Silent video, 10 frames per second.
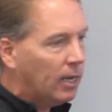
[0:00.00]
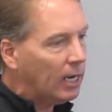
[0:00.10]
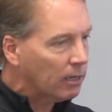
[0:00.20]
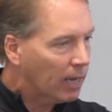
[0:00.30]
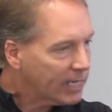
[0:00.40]

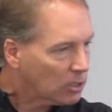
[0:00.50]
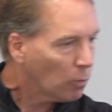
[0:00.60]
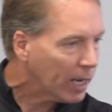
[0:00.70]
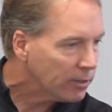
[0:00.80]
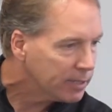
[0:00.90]
I like the
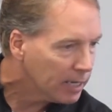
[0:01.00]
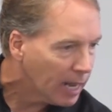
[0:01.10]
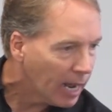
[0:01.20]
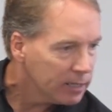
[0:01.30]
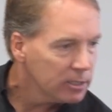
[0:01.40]
way you did
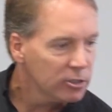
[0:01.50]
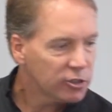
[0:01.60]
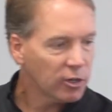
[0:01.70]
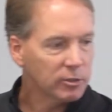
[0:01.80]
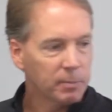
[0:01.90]
that.
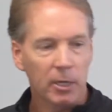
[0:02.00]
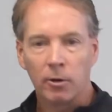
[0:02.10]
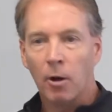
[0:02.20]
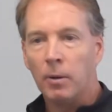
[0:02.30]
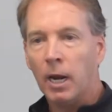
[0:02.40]
Shows me you're
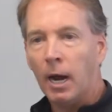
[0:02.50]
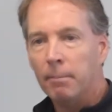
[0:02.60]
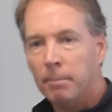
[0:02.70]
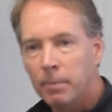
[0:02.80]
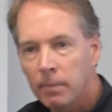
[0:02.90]
growing
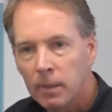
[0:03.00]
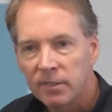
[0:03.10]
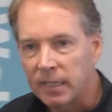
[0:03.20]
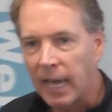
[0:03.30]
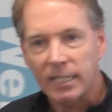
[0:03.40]
up.
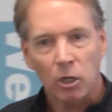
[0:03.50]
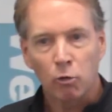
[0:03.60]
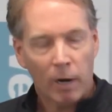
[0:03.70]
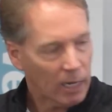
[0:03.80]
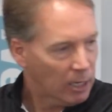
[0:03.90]
See, that's a
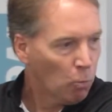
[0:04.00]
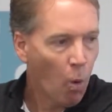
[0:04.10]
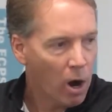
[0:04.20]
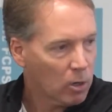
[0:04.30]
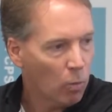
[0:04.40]
great, and then
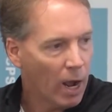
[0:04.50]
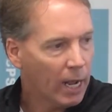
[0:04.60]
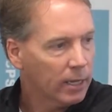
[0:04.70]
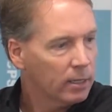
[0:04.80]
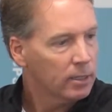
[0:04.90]
walk
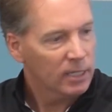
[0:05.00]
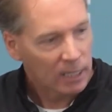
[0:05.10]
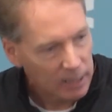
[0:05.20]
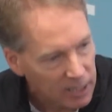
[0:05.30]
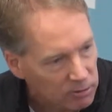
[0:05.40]
away.
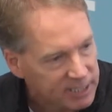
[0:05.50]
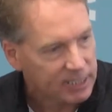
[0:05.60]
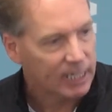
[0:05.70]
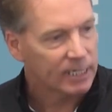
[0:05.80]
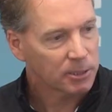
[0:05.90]
Little
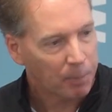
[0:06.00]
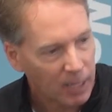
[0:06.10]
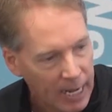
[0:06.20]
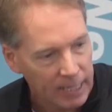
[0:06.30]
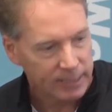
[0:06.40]
seeds
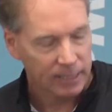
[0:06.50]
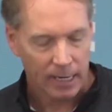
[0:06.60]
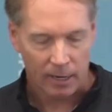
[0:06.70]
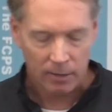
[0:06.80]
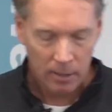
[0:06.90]
planted
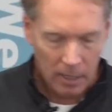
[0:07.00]
there.